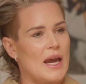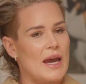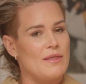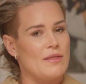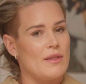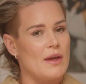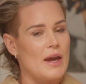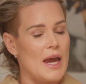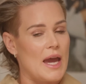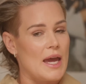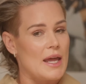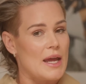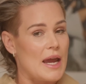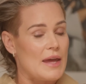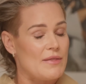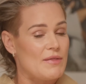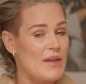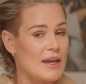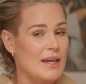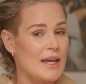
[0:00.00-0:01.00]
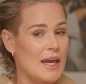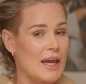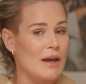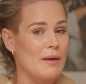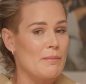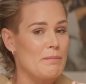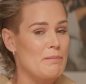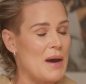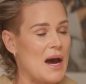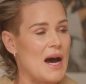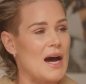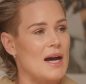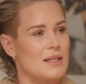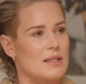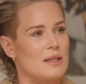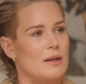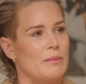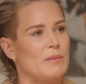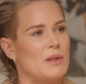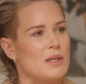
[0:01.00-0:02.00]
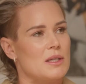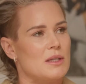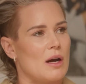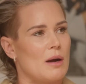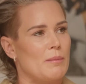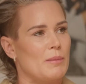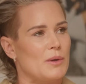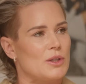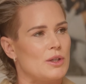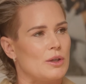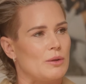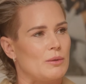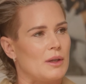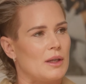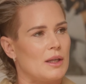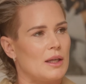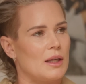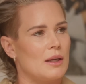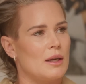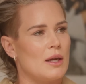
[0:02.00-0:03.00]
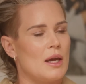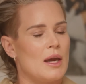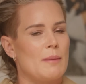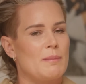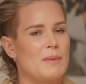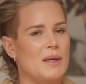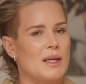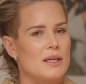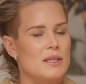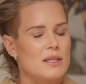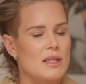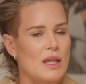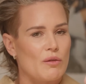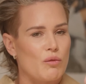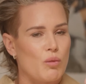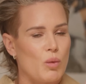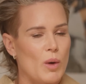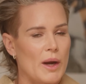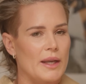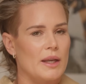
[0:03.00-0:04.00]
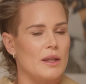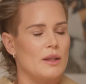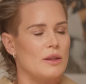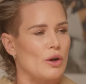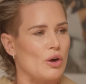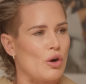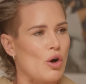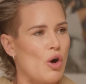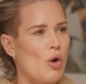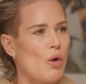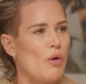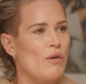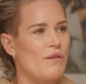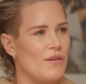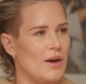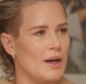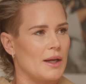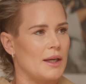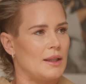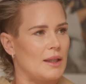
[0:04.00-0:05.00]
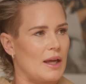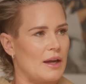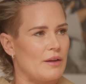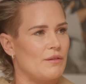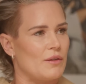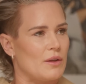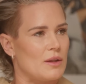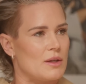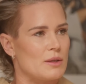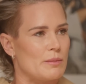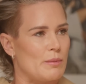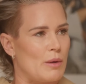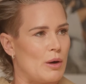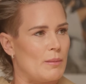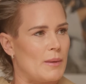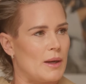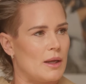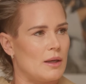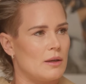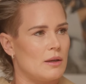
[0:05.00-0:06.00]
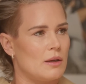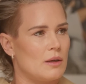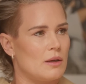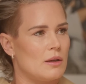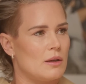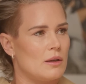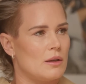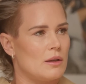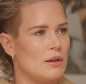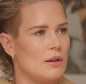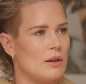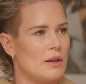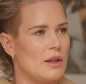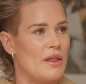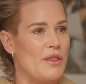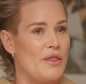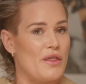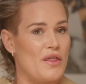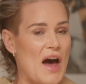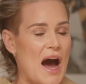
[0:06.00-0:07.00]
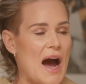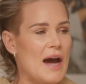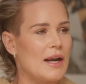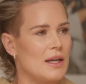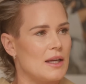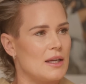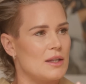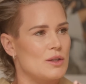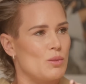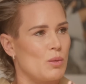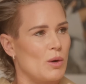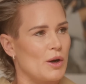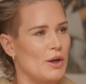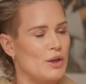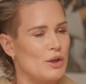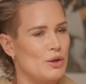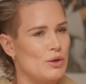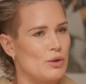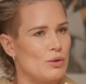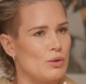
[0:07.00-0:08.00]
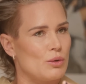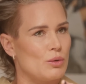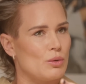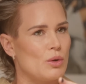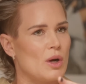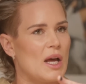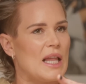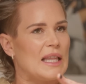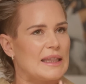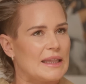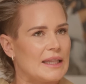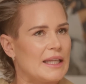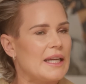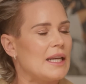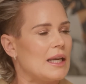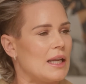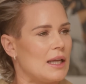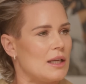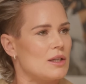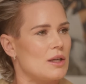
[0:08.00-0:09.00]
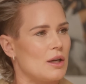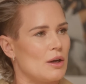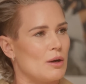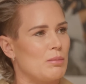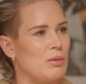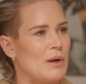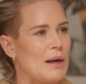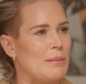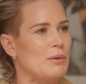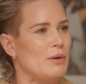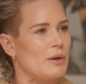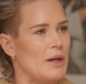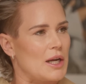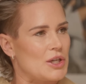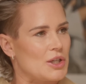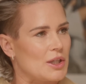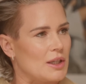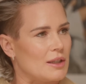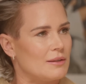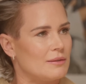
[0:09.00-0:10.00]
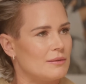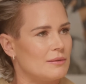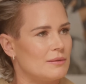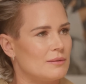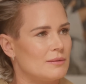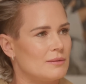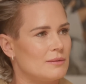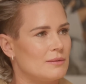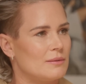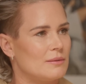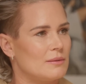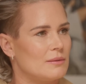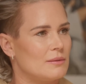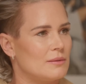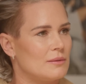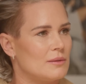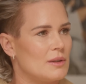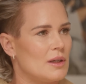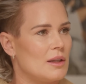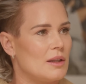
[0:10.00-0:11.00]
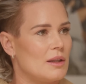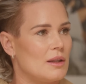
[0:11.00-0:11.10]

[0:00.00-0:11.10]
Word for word: and, and, and they can't pass up this opportunity mm-hmm. because they've waited their whole fucking life for this moment. Right. That is where you lean into your preparation. Mm-hmm. Mm-hmm